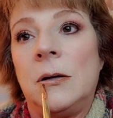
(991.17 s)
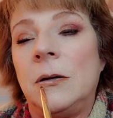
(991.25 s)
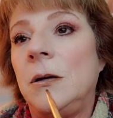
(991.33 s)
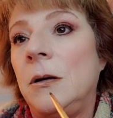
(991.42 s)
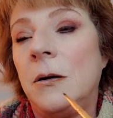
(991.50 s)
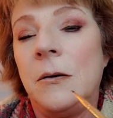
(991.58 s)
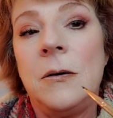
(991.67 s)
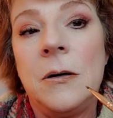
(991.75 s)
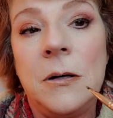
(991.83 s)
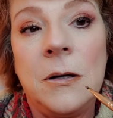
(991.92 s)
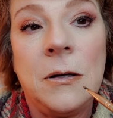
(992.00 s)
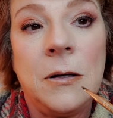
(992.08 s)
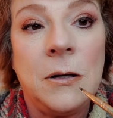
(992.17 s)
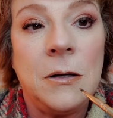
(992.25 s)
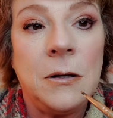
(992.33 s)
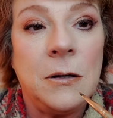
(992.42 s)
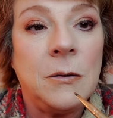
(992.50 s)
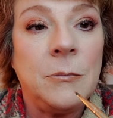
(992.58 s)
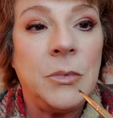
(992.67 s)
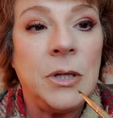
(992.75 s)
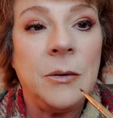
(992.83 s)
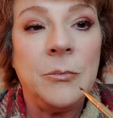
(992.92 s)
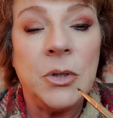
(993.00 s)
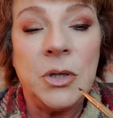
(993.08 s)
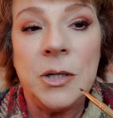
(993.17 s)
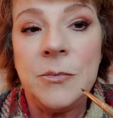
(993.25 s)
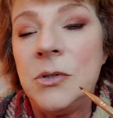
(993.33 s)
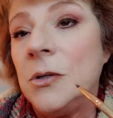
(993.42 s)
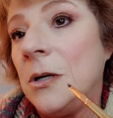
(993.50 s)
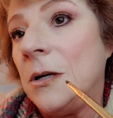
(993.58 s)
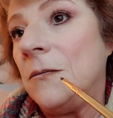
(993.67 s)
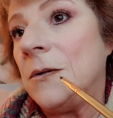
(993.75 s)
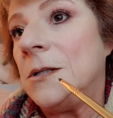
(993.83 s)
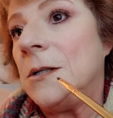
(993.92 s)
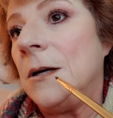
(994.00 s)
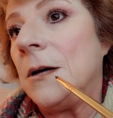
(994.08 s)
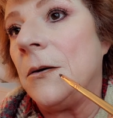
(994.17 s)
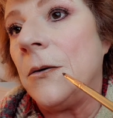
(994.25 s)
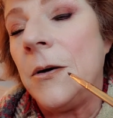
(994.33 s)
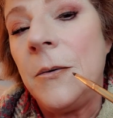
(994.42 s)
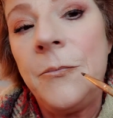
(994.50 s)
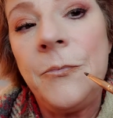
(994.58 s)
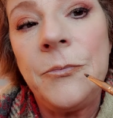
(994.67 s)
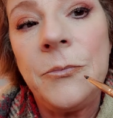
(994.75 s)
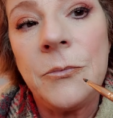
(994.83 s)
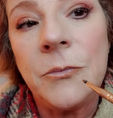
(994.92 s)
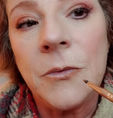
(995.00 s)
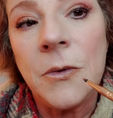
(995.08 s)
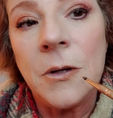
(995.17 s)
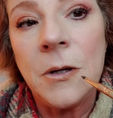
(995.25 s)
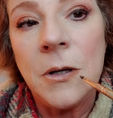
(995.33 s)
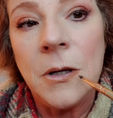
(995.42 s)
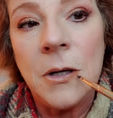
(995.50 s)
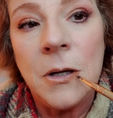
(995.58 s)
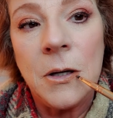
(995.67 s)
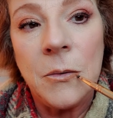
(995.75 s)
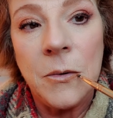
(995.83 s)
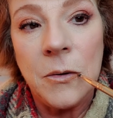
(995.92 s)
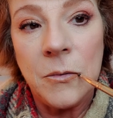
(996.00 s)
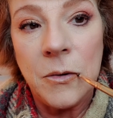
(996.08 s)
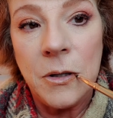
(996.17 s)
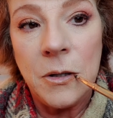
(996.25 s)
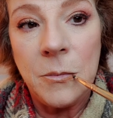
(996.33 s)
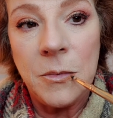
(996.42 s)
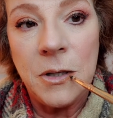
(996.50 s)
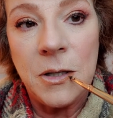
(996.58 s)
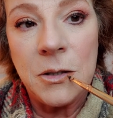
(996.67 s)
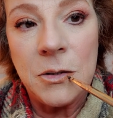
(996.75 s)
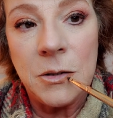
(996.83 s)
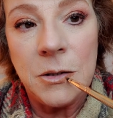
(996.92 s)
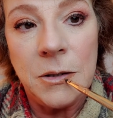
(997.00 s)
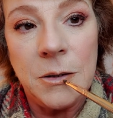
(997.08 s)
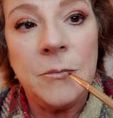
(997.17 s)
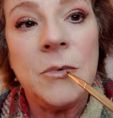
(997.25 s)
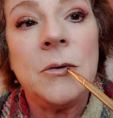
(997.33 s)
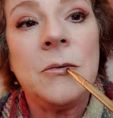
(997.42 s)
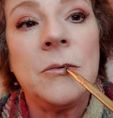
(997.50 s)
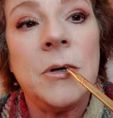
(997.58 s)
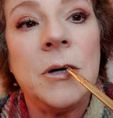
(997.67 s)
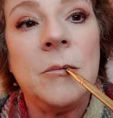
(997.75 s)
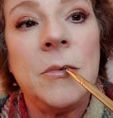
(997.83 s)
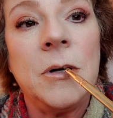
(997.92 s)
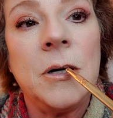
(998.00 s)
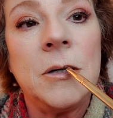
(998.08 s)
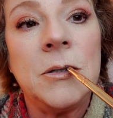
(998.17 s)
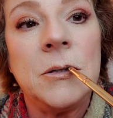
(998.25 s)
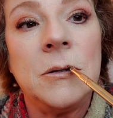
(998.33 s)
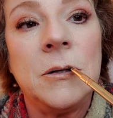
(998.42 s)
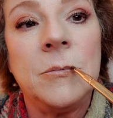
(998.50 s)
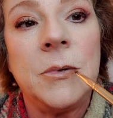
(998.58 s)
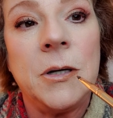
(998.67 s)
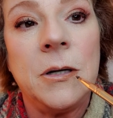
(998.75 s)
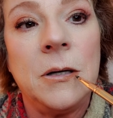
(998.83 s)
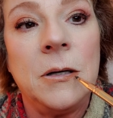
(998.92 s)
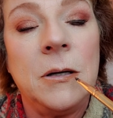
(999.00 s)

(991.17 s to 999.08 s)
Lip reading: you know, plumper lips. You can even see how I went right on my natural lip, right on my natural lip line.